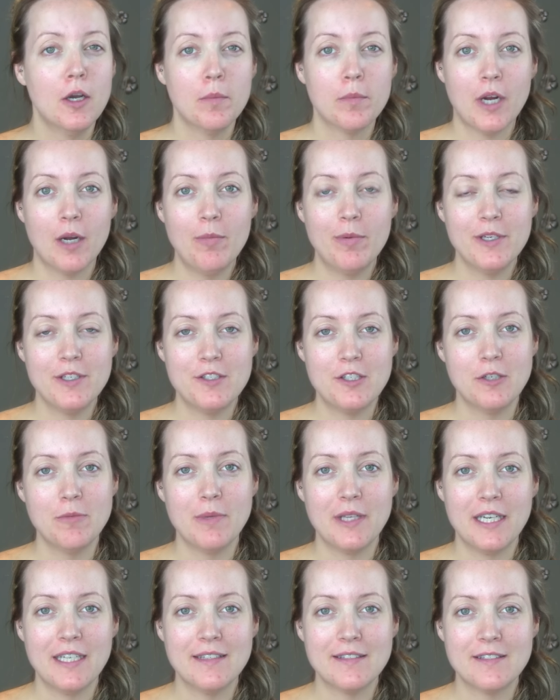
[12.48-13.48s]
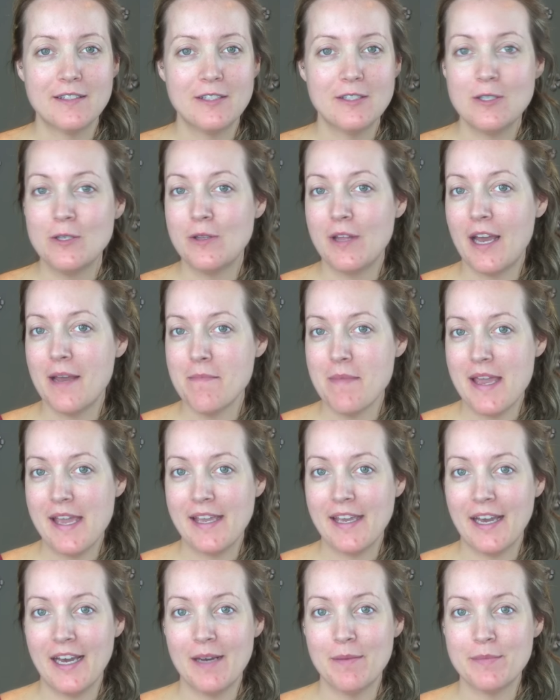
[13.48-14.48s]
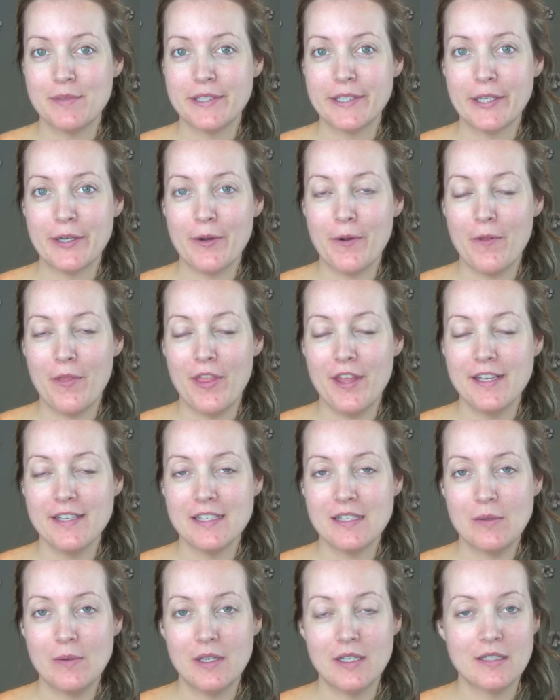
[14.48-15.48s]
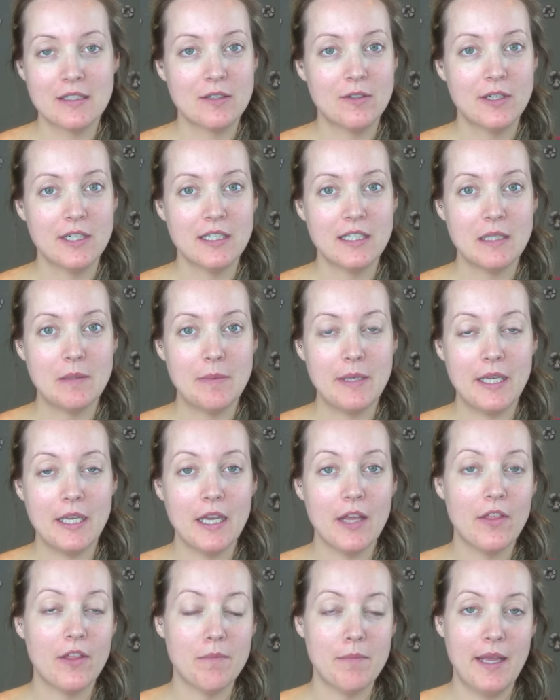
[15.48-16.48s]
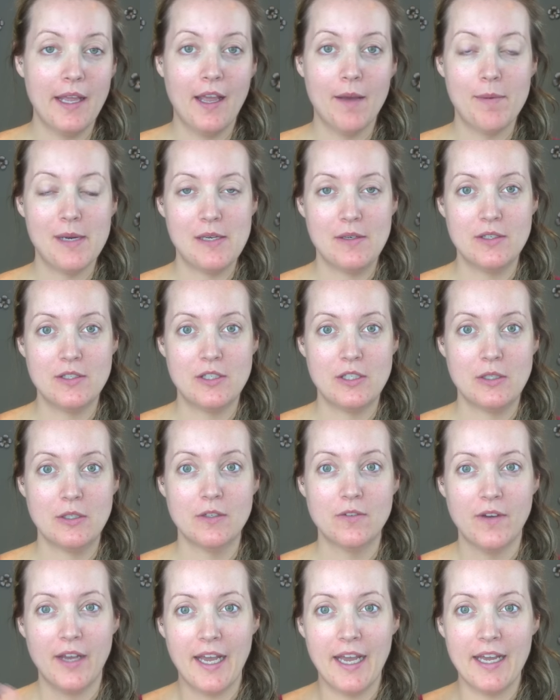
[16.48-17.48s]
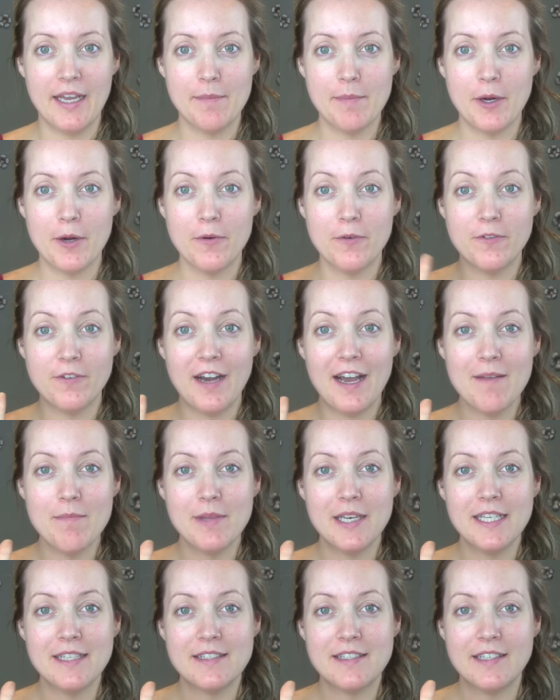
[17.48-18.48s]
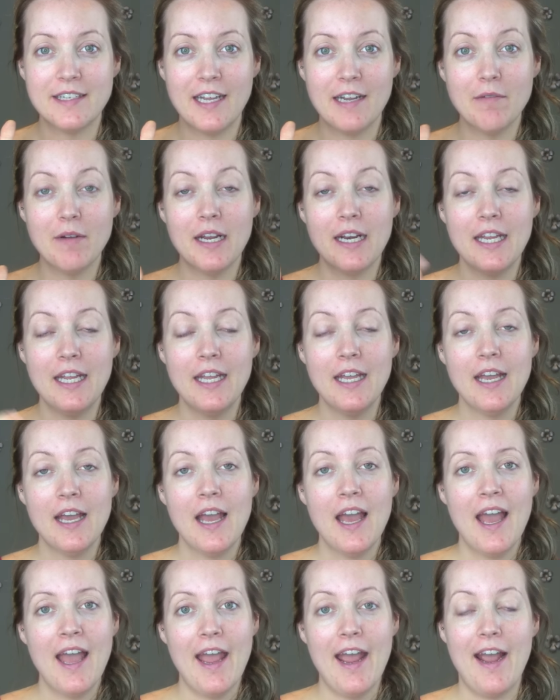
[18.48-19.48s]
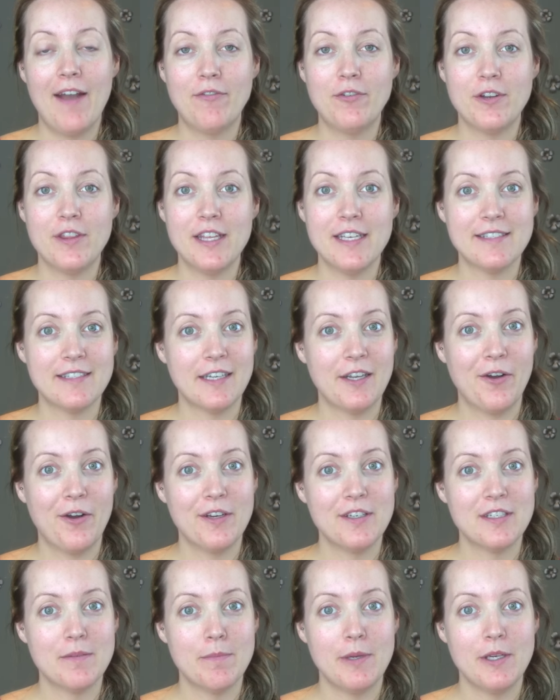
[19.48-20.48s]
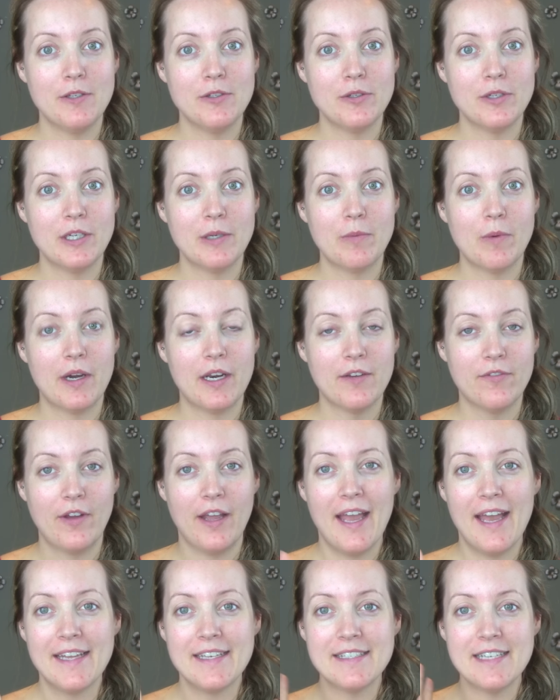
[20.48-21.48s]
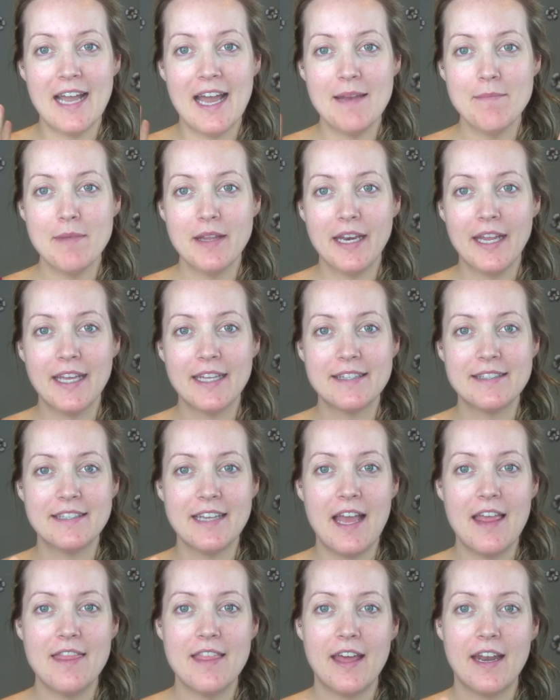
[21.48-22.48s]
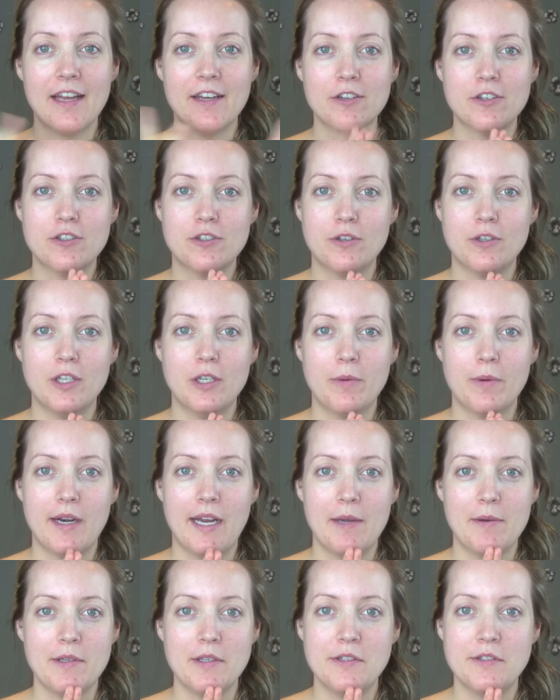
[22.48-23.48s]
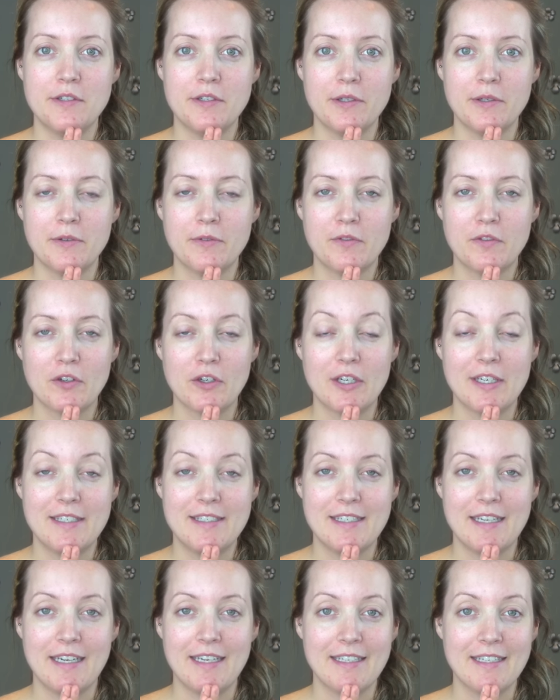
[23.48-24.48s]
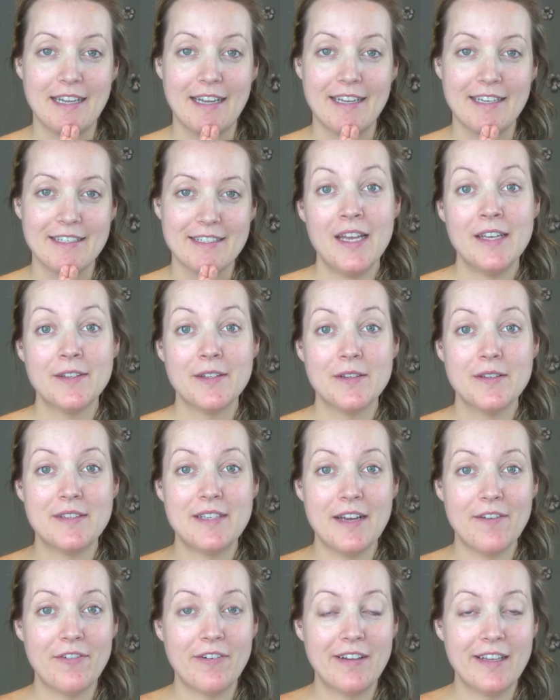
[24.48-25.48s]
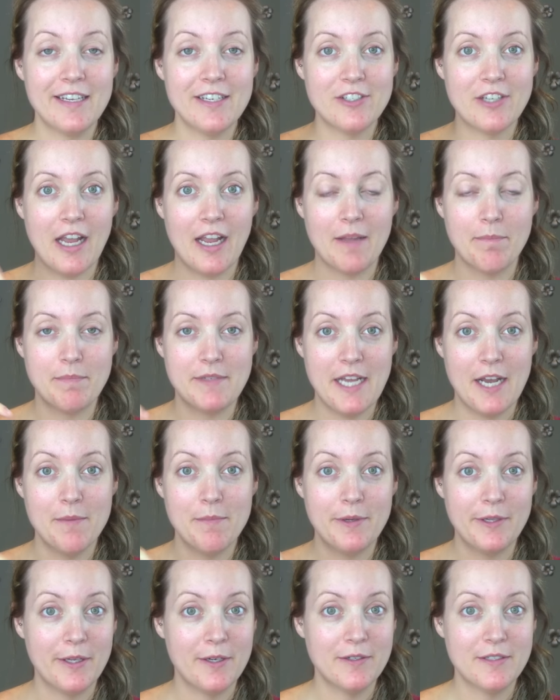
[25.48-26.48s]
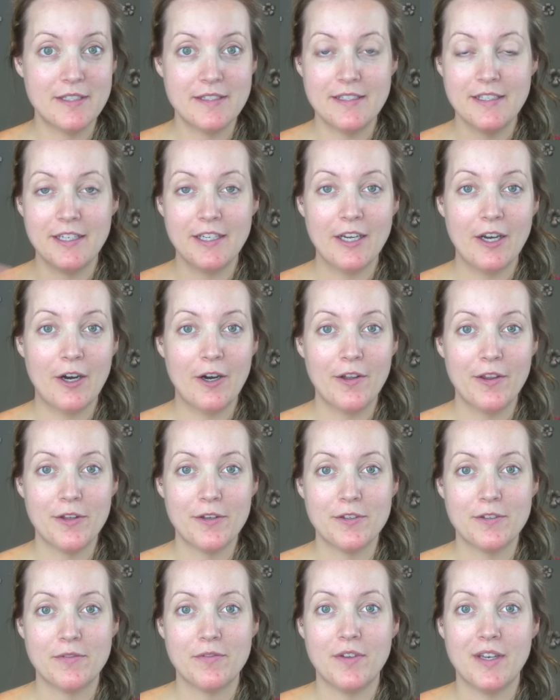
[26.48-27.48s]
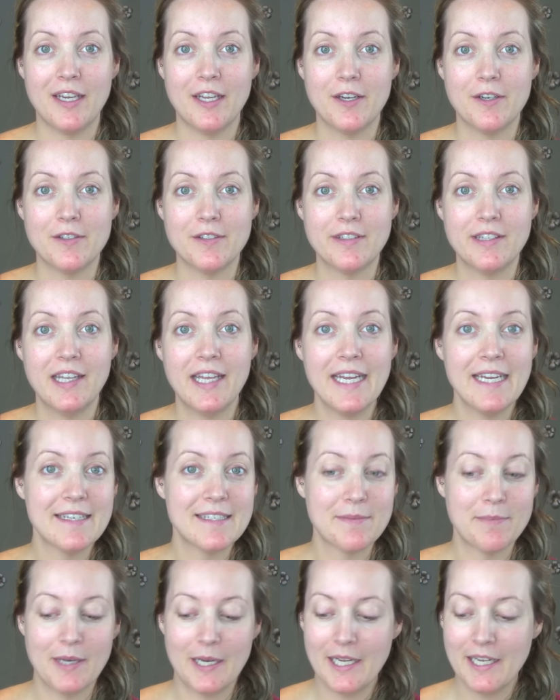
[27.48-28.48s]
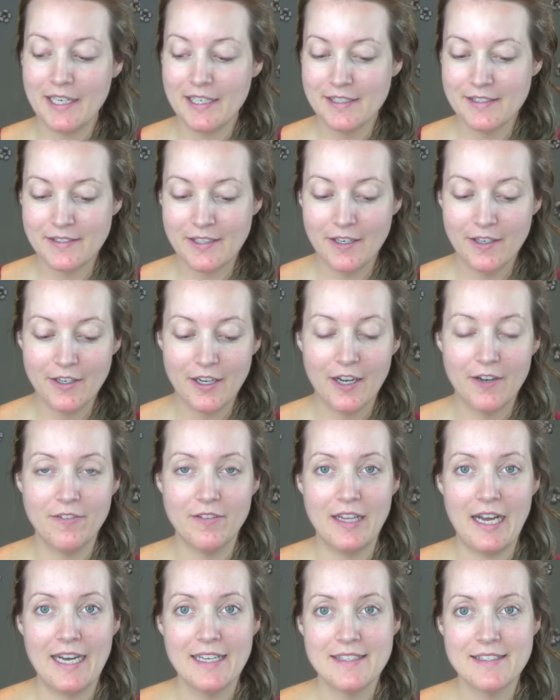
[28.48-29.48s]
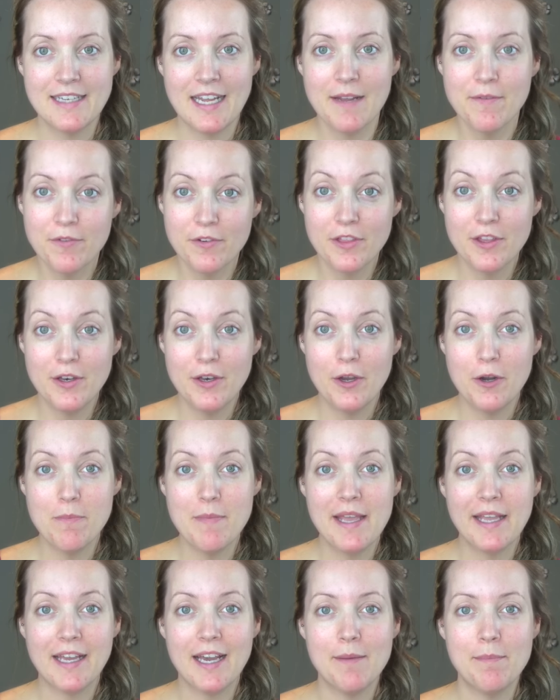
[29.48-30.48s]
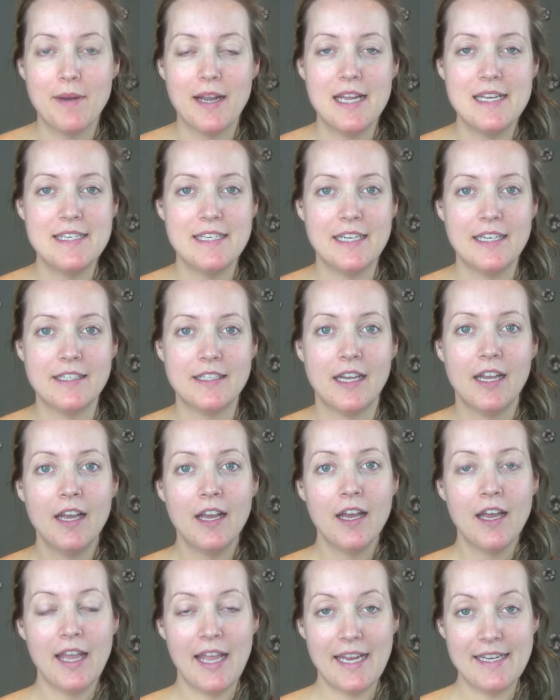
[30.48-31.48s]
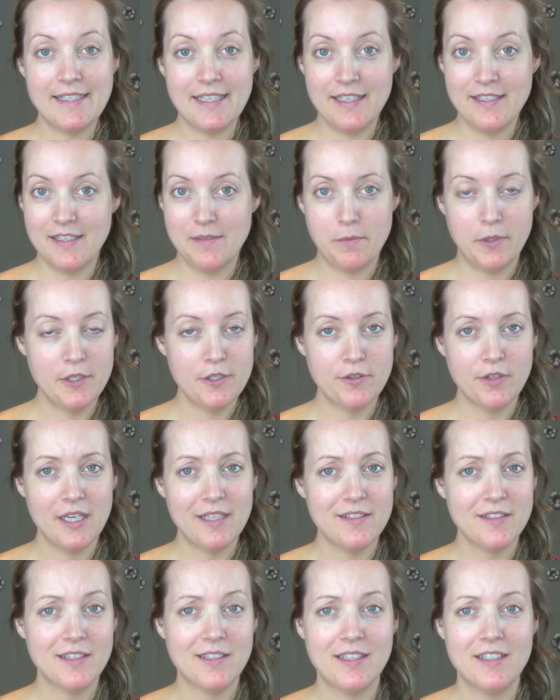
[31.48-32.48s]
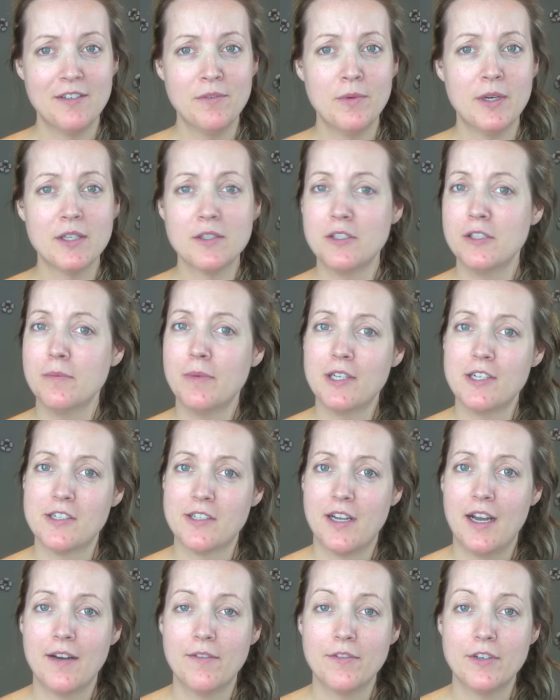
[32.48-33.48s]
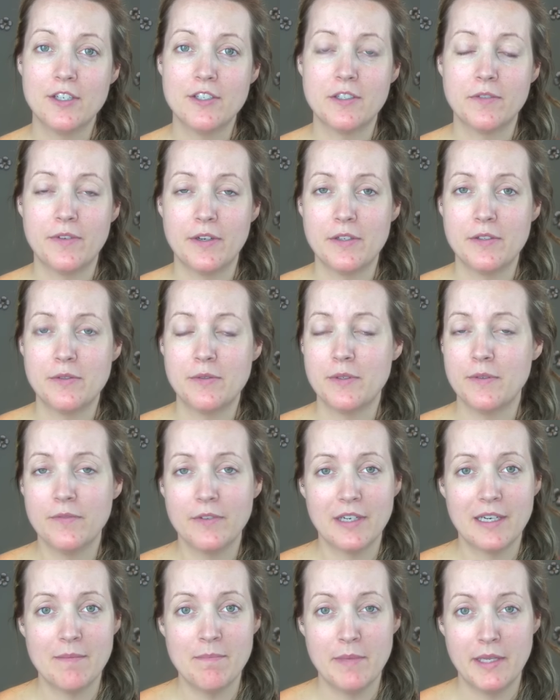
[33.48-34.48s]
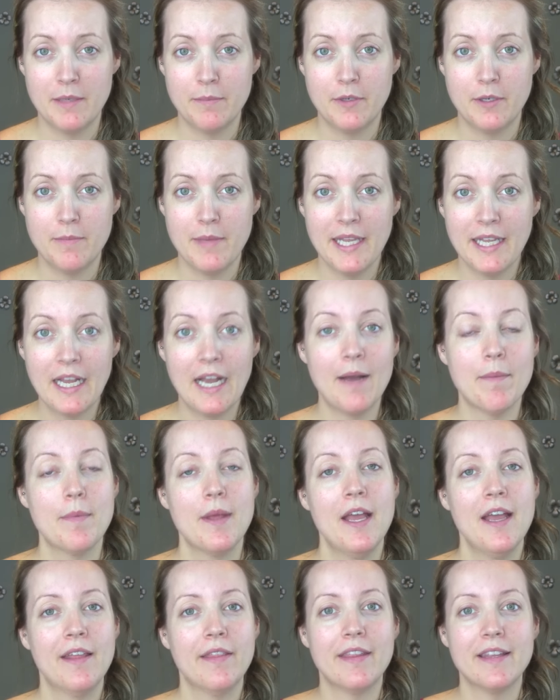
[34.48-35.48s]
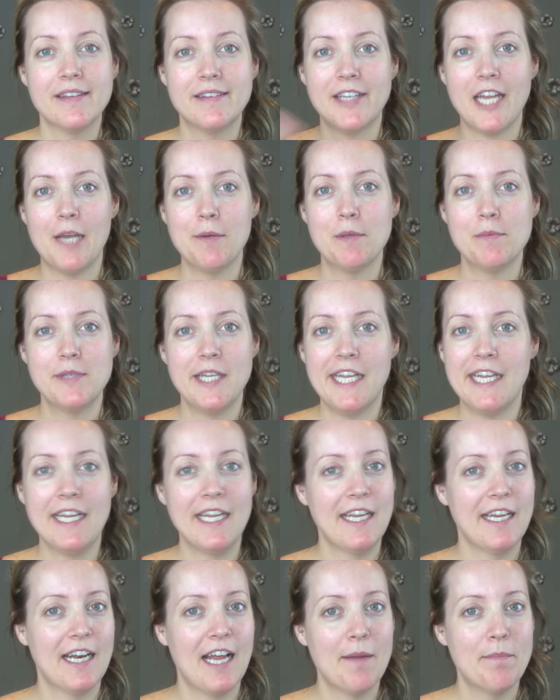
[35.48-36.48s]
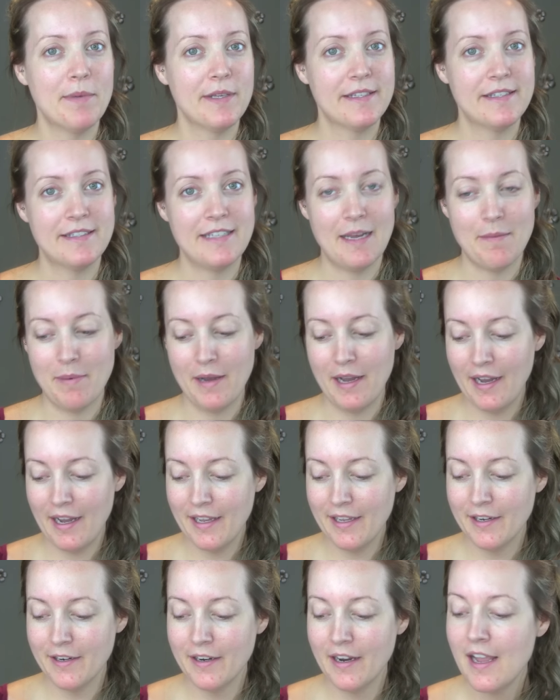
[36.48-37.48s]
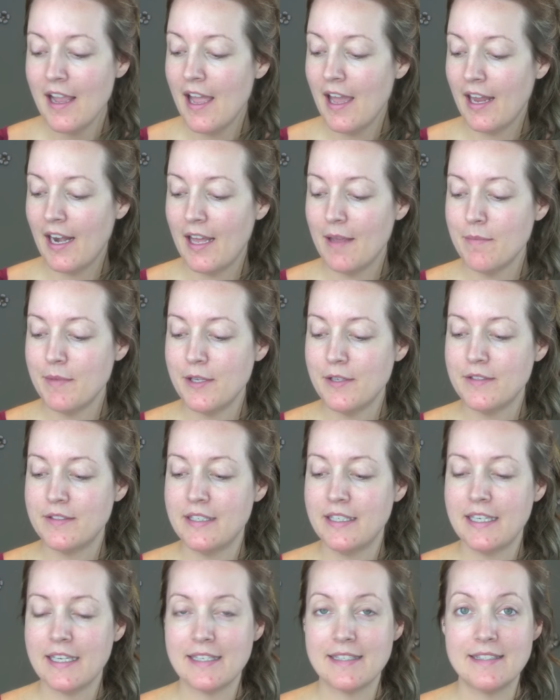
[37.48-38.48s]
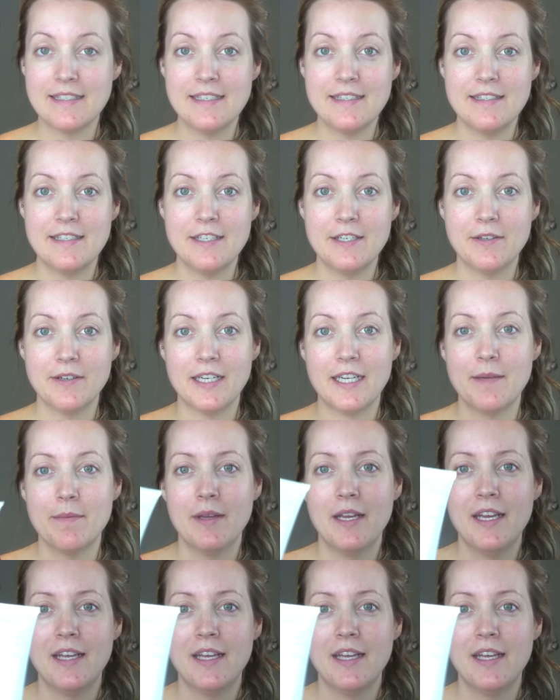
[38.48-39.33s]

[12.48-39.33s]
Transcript: probably two minutes to do that makeup. So this one is going to be the makeup I would do if I had about five minutes to get ready. After this, I'm going to be doing one if I had 10 minutes and then I'll show you what I would do for a date night. So definitely check down below to see all those videos linked, but I'm gonna start off last time for the no makeup. I did a tinted moisturizer because I didn't want too much coverage if I was doing very minimal makeup. This time I'm taking it up a step higher and I'm using a CC cream.